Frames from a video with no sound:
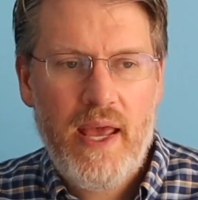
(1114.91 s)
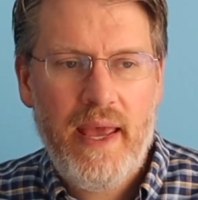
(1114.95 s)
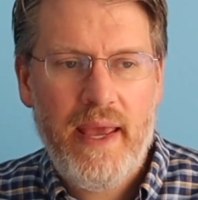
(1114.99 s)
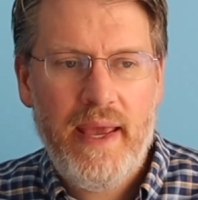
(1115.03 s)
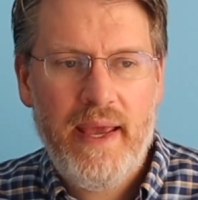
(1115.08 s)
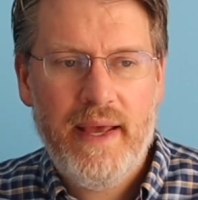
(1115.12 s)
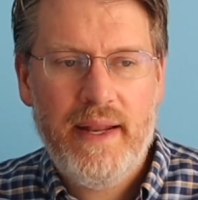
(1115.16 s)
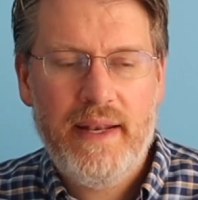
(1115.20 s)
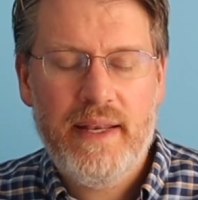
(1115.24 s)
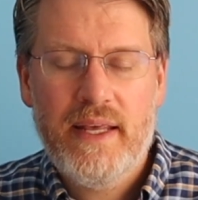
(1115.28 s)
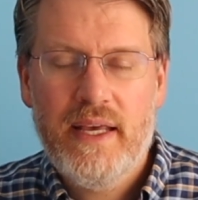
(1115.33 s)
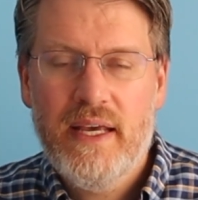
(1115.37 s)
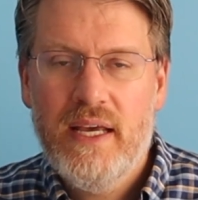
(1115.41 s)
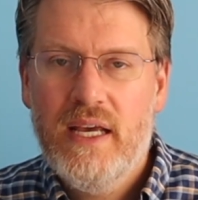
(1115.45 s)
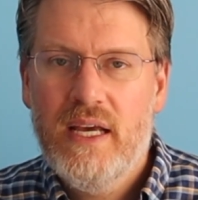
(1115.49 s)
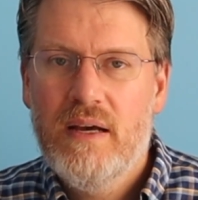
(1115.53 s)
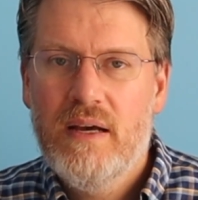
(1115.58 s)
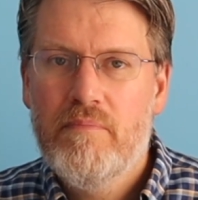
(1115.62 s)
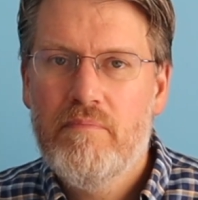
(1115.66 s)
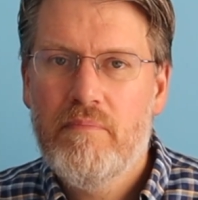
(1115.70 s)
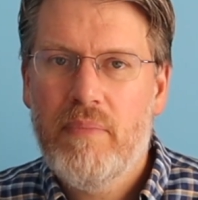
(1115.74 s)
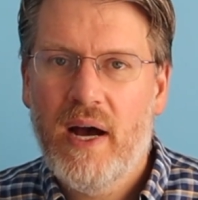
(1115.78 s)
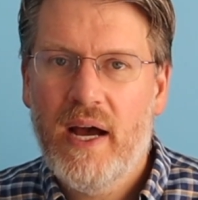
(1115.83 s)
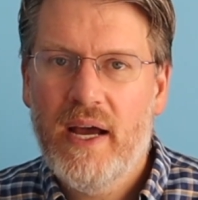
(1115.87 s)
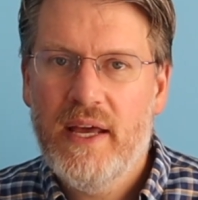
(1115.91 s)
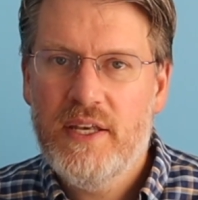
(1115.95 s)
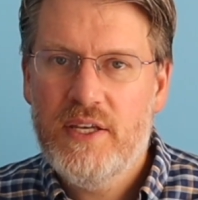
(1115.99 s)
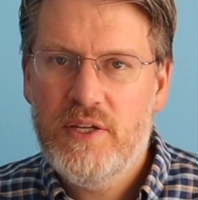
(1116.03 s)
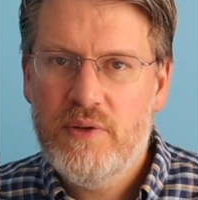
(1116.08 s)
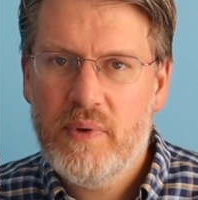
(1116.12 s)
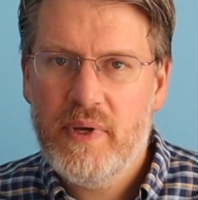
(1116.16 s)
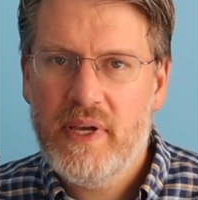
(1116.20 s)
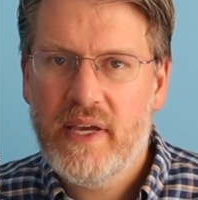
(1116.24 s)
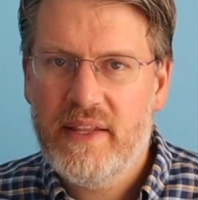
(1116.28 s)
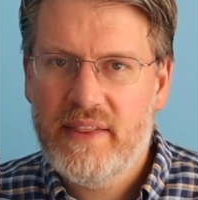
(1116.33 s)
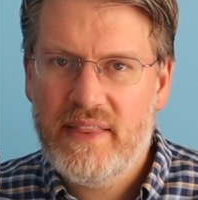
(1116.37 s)
And by
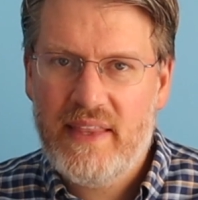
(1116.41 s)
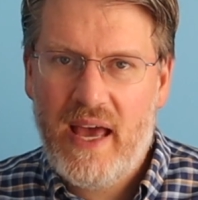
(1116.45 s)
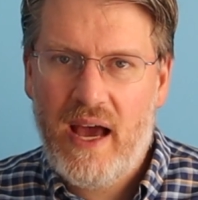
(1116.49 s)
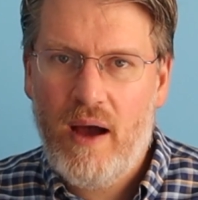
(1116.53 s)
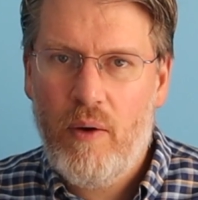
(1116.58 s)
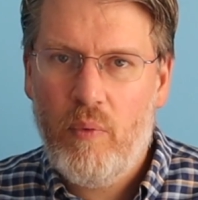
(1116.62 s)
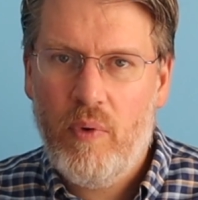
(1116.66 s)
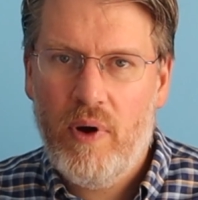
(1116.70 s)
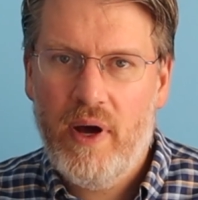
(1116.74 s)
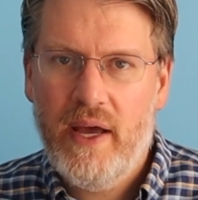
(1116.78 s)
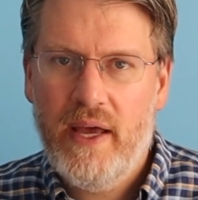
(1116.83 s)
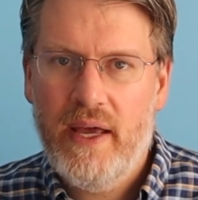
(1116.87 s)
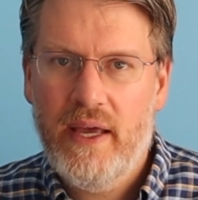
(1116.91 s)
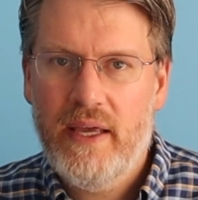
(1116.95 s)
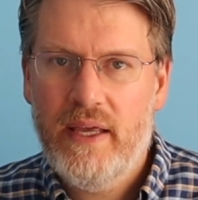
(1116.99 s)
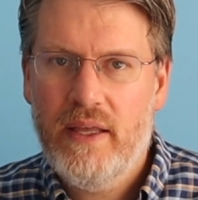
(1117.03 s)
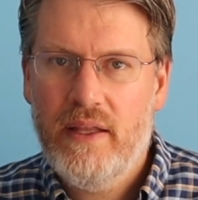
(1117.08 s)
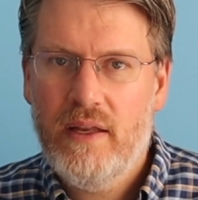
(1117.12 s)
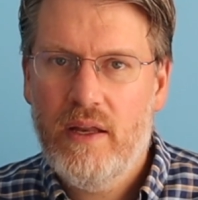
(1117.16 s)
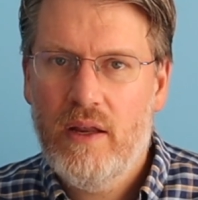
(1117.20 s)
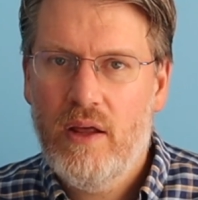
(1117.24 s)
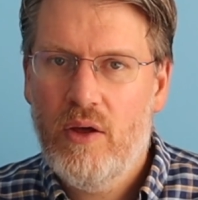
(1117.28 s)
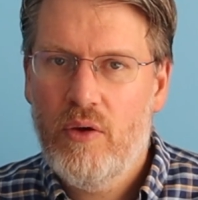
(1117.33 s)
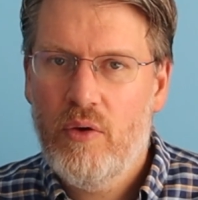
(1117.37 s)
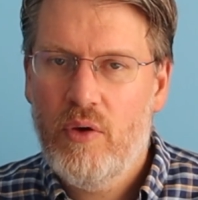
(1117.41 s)
doing it that way,